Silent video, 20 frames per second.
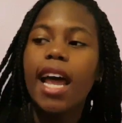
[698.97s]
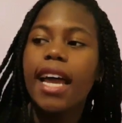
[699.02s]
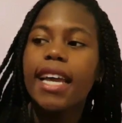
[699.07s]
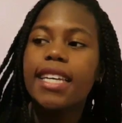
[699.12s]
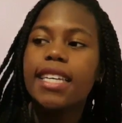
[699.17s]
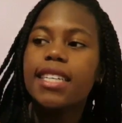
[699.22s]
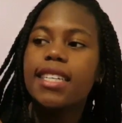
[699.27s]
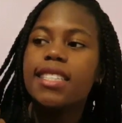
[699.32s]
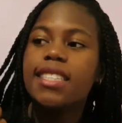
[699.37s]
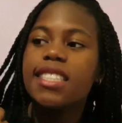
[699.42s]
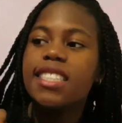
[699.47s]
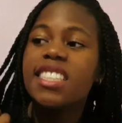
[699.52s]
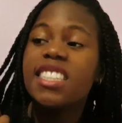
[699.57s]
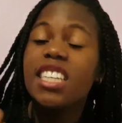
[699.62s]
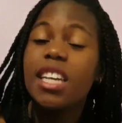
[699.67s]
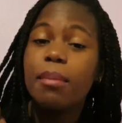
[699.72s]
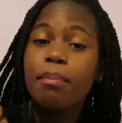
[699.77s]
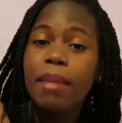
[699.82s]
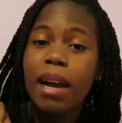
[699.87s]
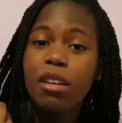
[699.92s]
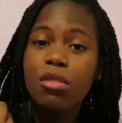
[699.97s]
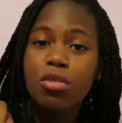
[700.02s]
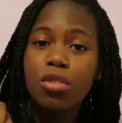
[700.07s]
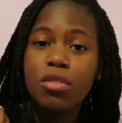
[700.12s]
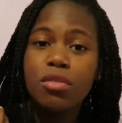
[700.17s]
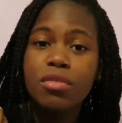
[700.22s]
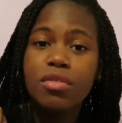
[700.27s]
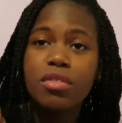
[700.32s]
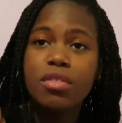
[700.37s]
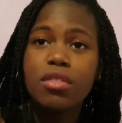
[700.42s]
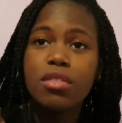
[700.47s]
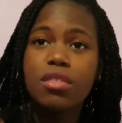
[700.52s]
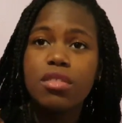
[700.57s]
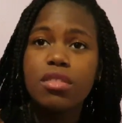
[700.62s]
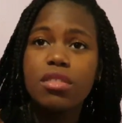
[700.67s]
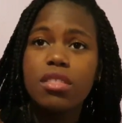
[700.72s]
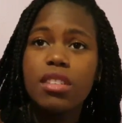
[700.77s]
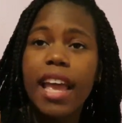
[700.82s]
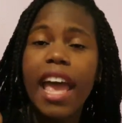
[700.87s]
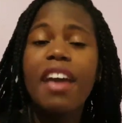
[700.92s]
Like, the amount of
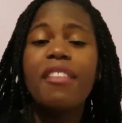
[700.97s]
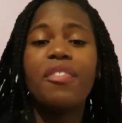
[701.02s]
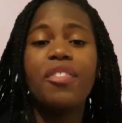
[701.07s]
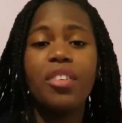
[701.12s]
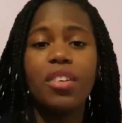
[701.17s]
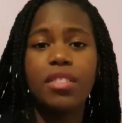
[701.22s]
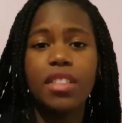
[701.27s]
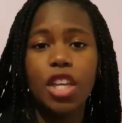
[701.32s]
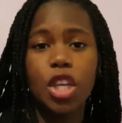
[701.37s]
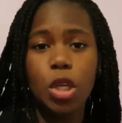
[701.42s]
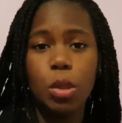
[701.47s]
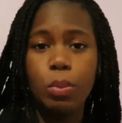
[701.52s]
effort